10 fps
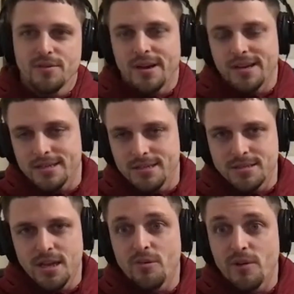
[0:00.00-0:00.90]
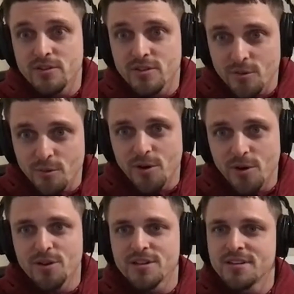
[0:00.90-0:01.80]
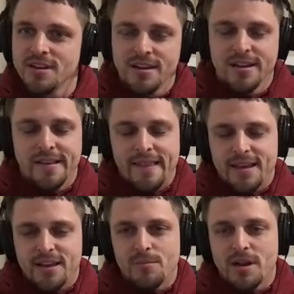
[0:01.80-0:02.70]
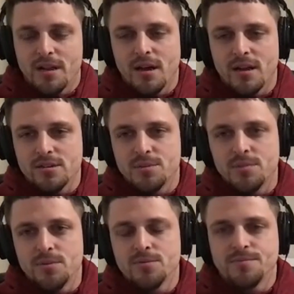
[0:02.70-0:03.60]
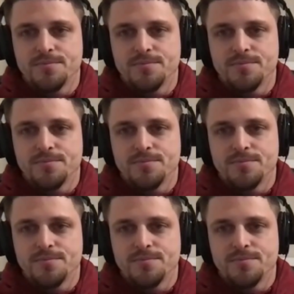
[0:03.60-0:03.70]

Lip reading: I guess you could say the rest of the world. And, I met a lot of good people.